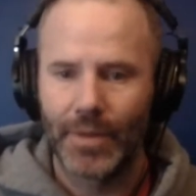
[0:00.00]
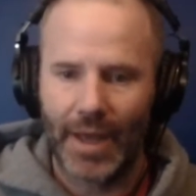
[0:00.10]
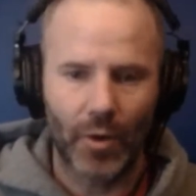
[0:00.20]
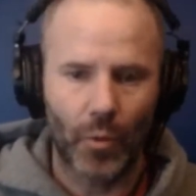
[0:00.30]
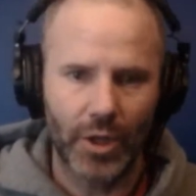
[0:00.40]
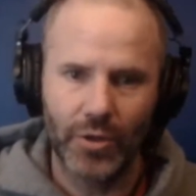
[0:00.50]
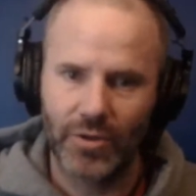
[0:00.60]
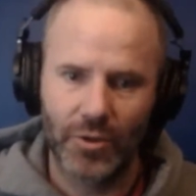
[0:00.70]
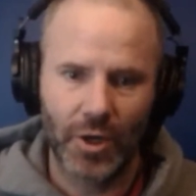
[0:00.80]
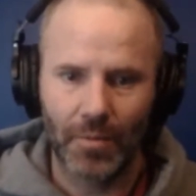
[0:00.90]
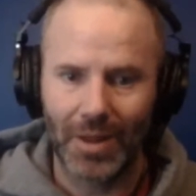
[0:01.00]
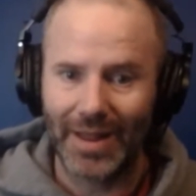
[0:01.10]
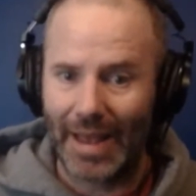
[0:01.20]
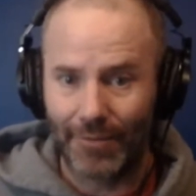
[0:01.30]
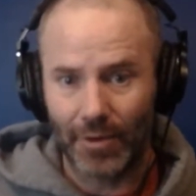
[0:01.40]
I don't want to use the term
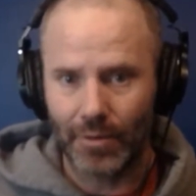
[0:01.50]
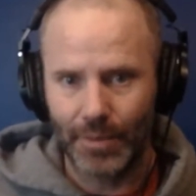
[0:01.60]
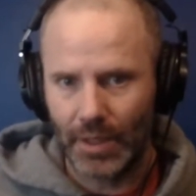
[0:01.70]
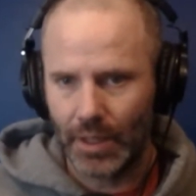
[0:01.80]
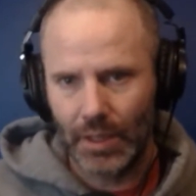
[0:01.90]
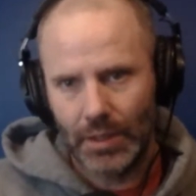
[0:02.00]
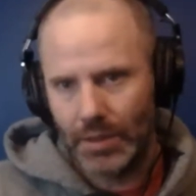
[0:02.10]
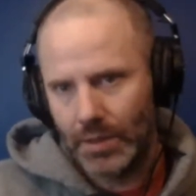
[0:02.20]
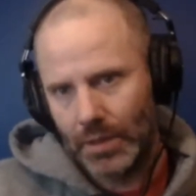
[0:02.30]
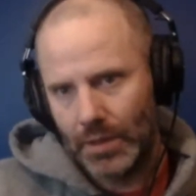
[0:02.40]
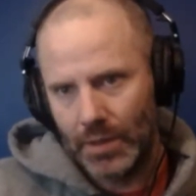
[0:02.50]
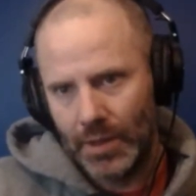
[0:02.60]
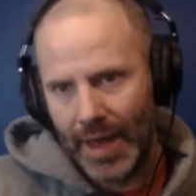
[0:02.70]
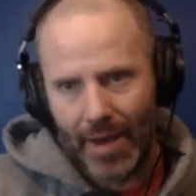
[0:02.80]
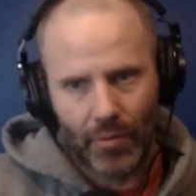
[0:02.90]
level because
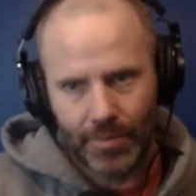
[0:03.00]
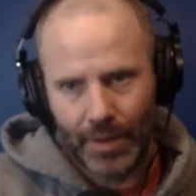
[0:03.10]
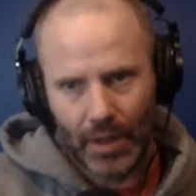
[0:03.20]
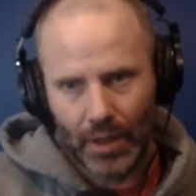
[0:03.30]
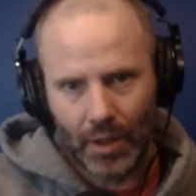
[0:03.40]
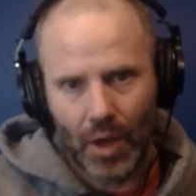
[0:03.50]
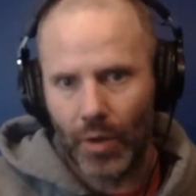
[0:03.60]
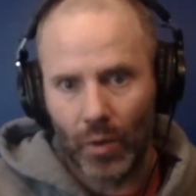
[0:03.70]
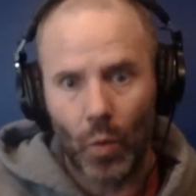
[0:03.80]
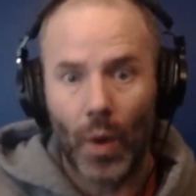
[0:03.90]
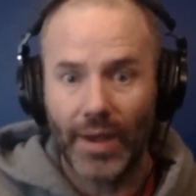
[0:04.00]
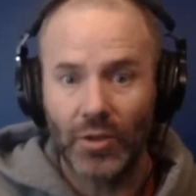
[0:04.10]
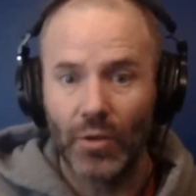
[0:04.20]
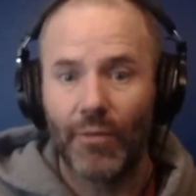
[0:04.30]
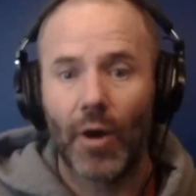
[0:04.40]
that would be going way
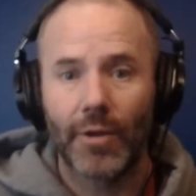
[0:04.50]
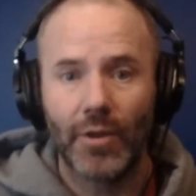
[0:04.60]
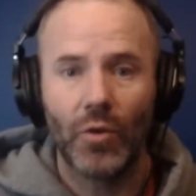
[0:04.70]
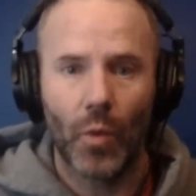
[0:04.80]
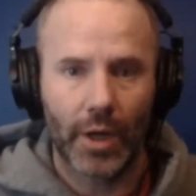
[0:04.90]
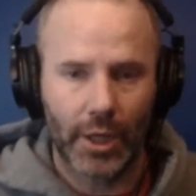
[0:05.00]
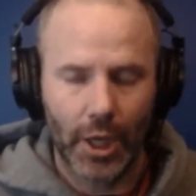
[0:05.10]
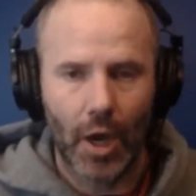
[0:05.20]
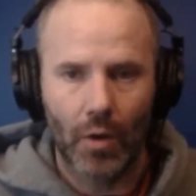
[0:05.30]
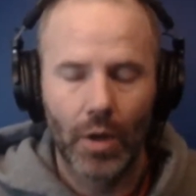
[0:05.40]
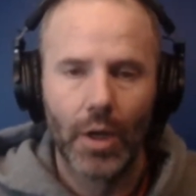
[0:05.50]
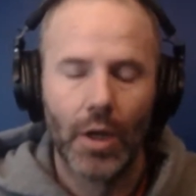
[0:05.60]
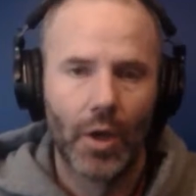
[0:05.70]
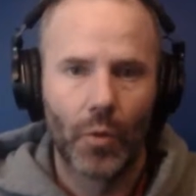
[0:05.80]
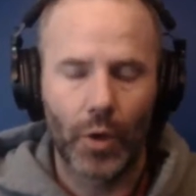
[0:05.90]
too far than you want to go.
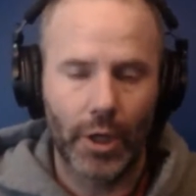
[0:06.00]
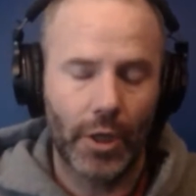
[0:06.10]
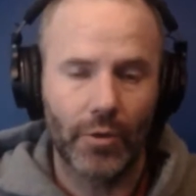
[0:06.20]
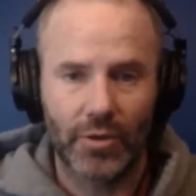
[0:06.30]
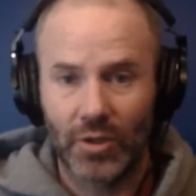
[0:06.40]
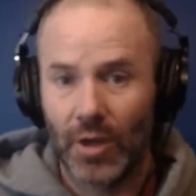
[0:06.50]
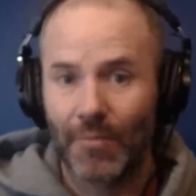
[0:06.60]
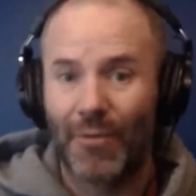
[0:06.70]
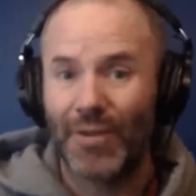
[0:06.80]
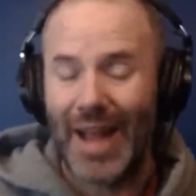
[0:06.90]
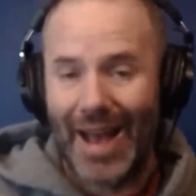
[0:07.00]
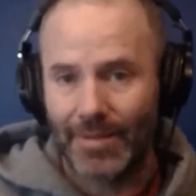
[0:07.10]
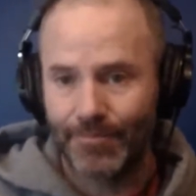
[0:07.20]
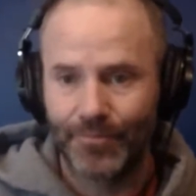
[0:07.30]
We're going to use the term flat.